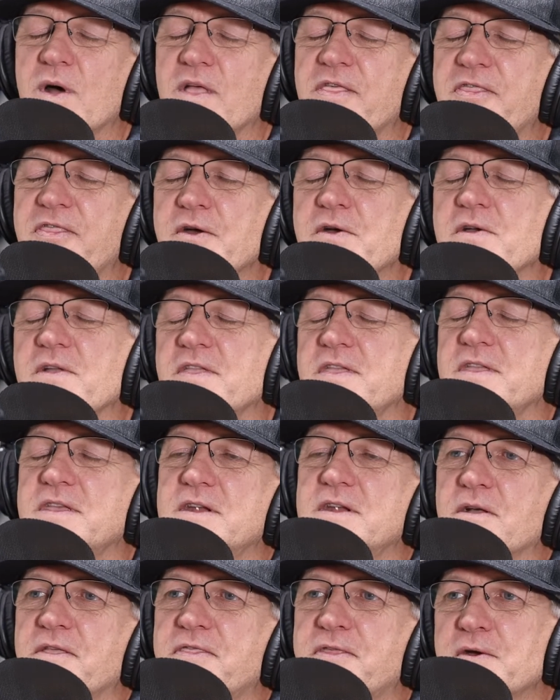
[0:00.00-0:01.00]

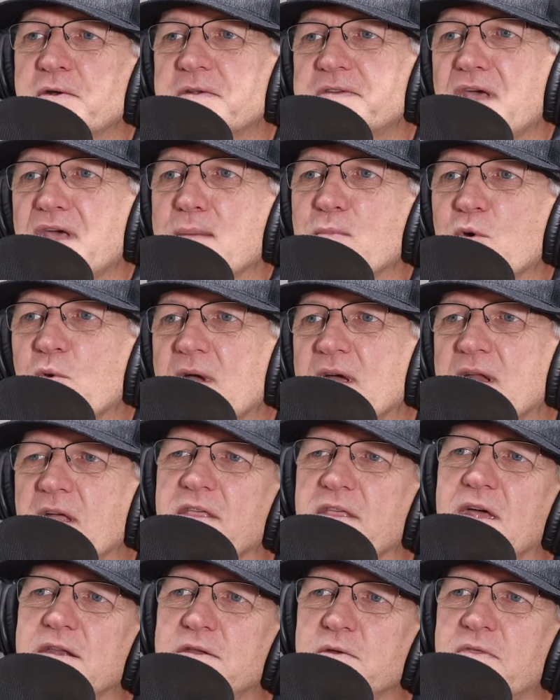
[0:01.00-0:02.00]
third time
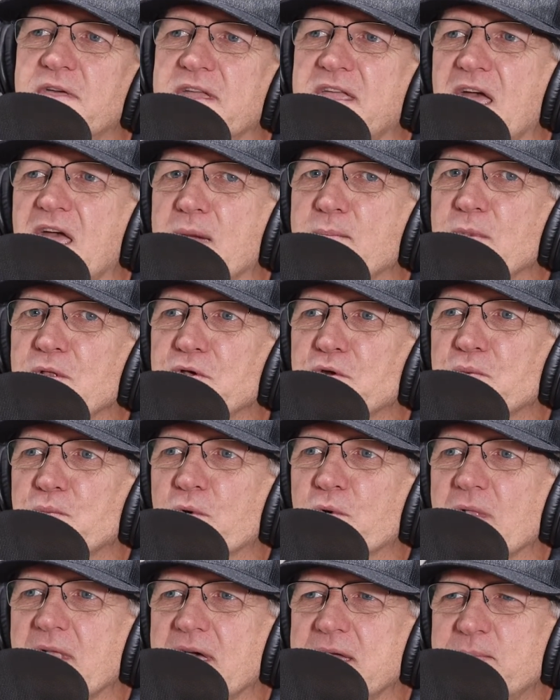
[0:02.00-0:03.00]
around, I do think I am a little
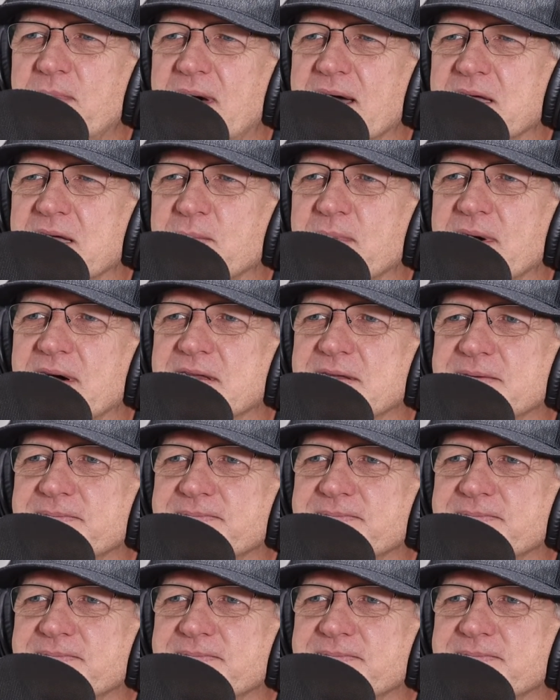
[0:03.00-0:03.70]
more laid back about it.